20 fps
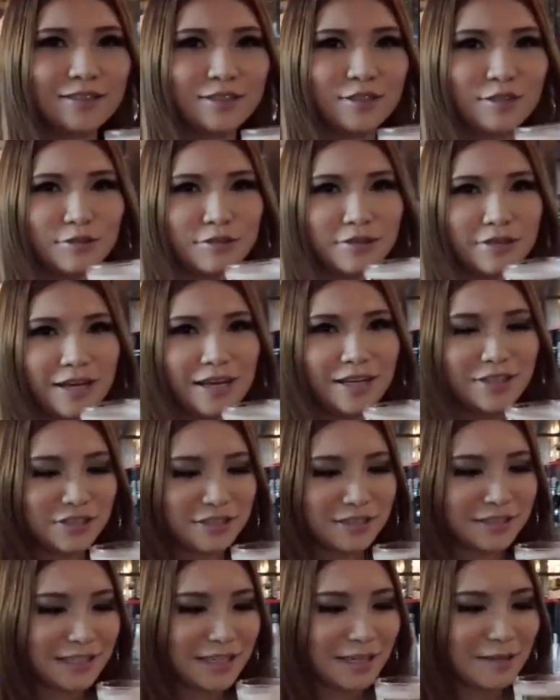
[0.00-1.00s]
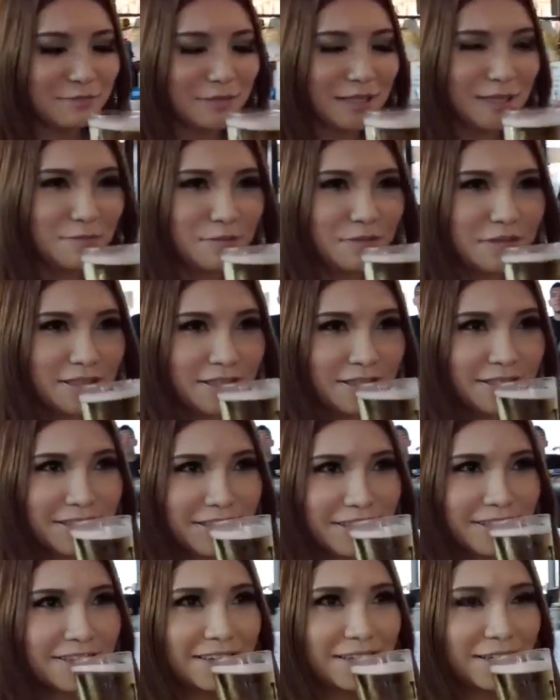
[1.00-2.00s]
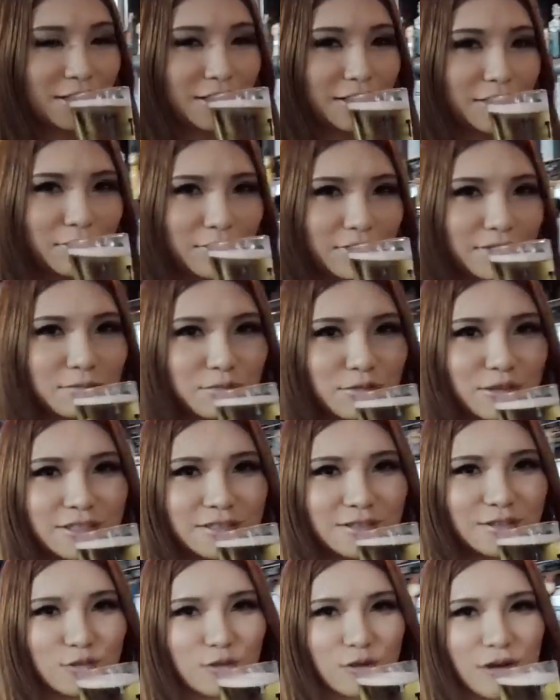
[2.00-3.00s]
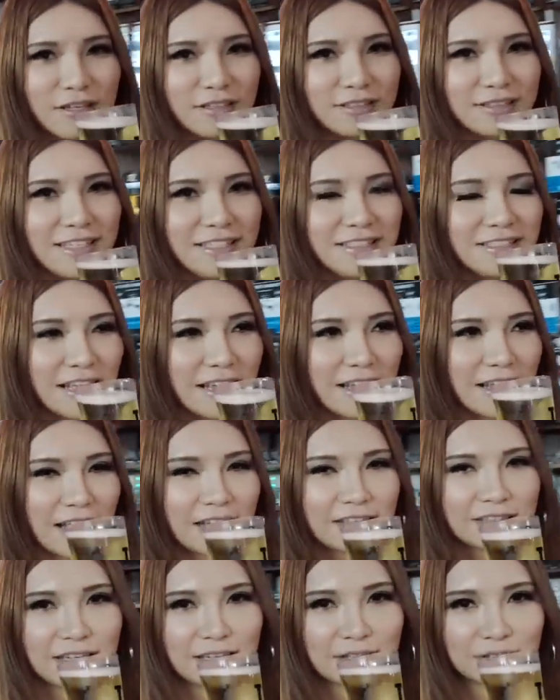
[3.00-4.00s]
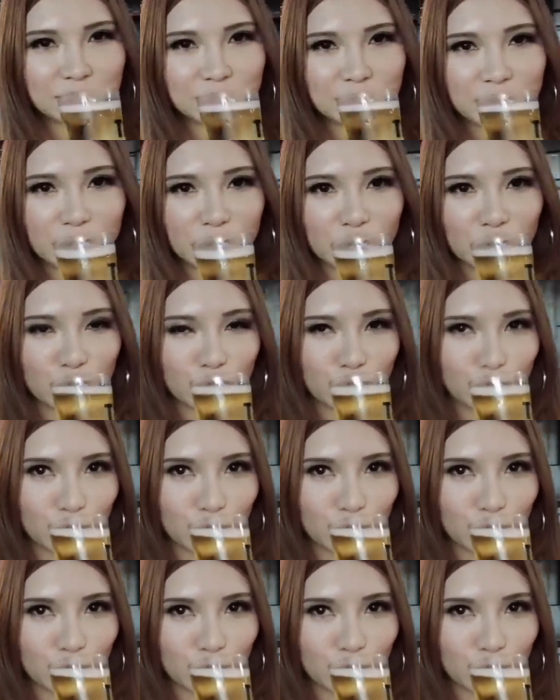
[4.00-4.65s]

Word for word: So I just got my beer. Pretty strong. It tastes like cocktail to me.